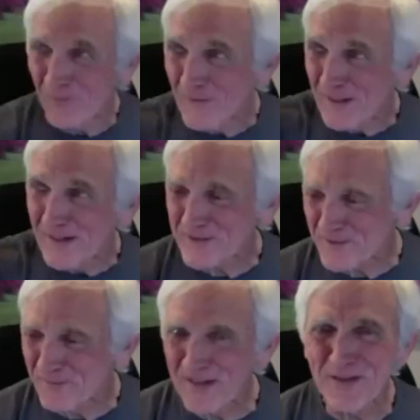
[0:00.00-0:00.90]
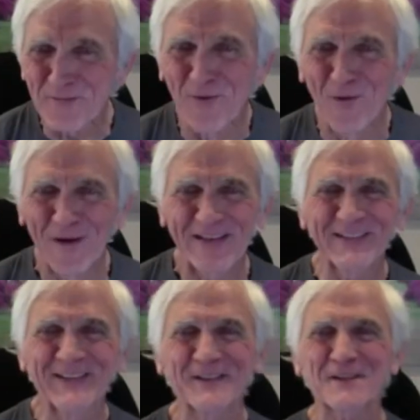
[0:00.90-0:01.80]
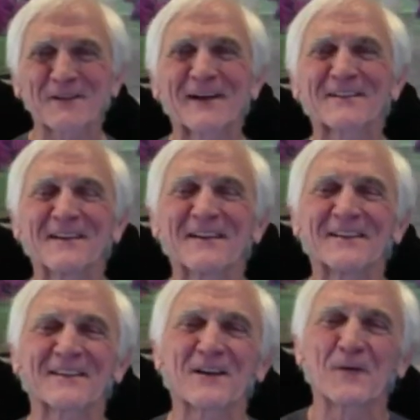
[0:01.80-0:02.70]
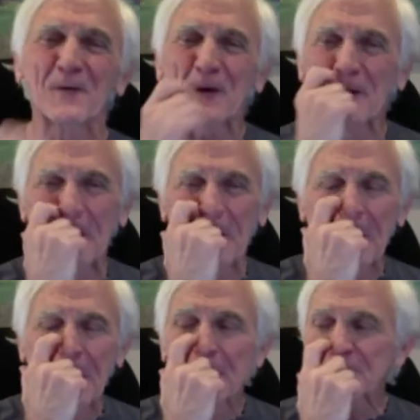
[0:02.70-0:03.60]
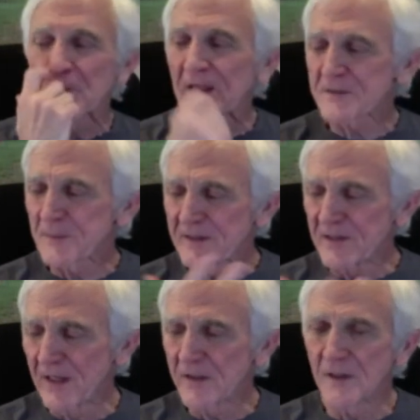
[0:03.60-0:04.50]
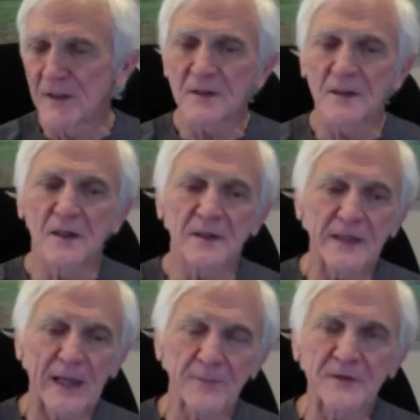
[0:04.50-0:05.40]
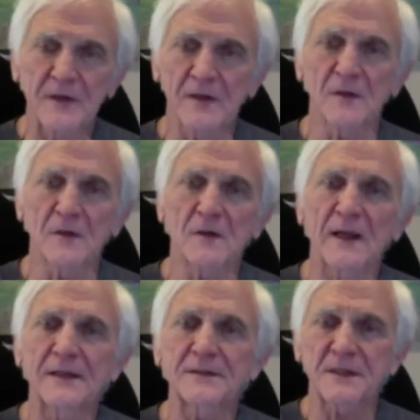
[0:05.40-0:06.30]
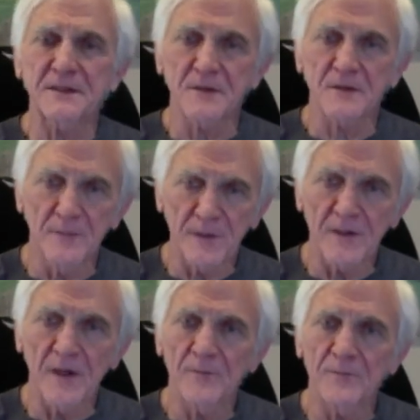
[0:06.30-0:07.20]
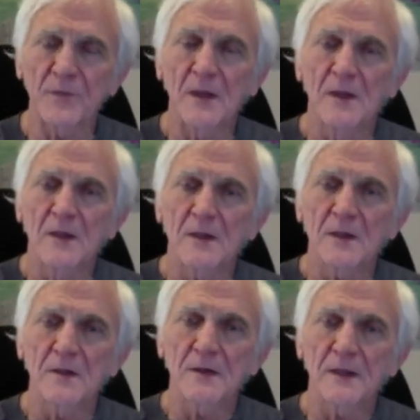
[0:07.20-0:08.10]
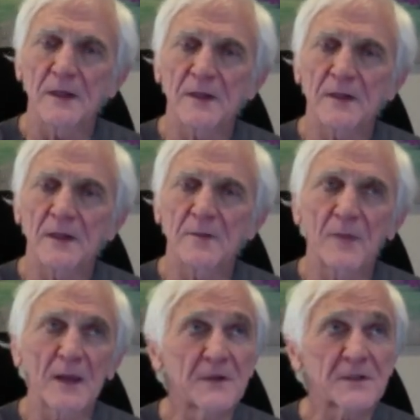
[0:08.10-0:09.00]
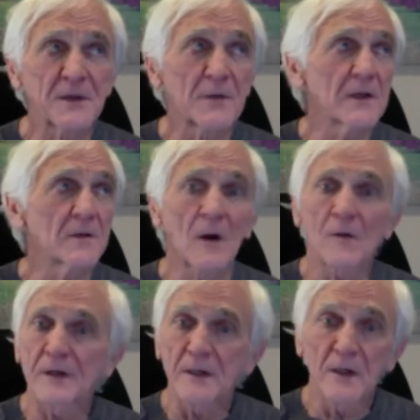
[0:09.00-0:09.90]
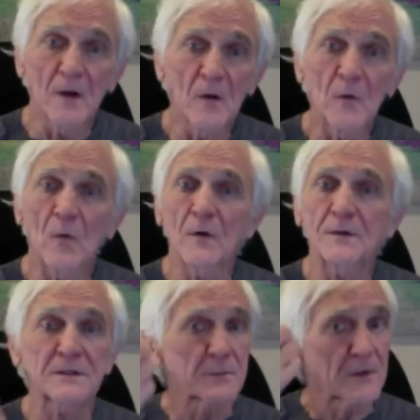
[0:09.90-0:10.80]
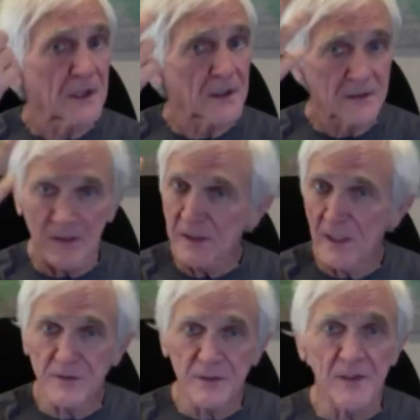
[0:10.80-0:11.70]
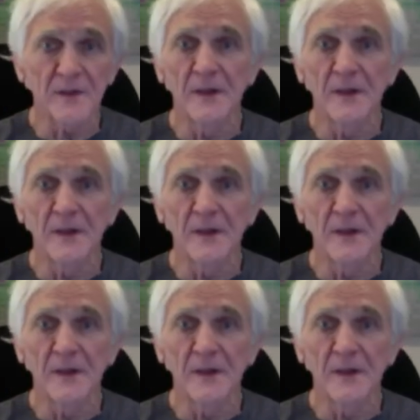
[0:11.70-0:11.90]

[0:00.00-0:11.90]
point, exclamation point, you know, scratching at the door. So that's my take on uh, that particular ancestor coming up. You know, and it may be somebody you already know or just put out the intention.